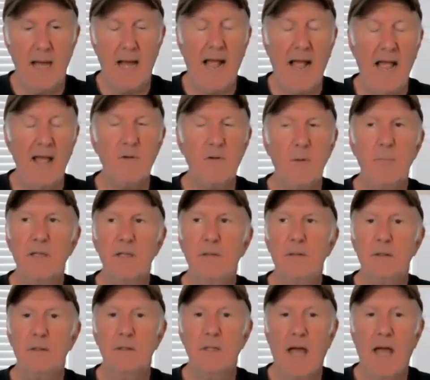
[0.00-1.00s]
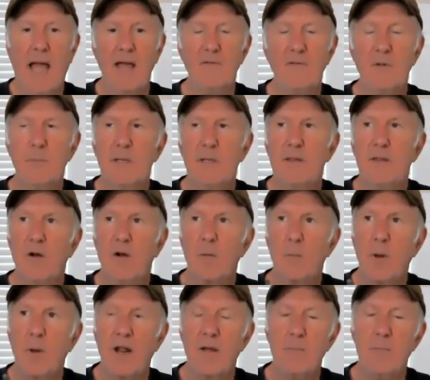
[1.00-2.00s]
I haven't been there,
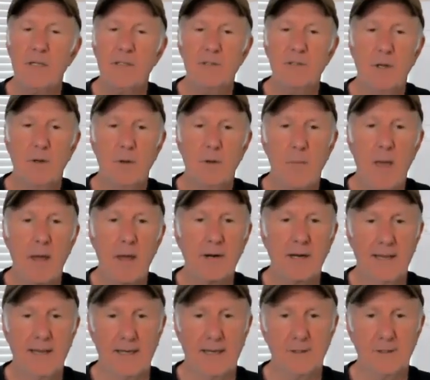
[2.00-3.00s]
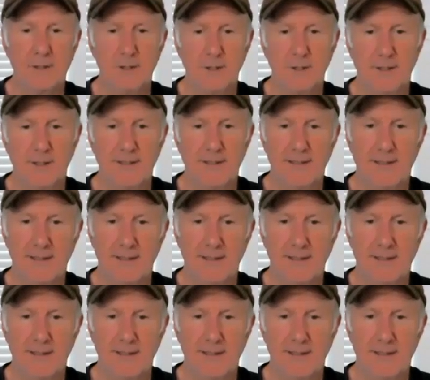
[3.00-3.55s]
but I've been to Marrakesh.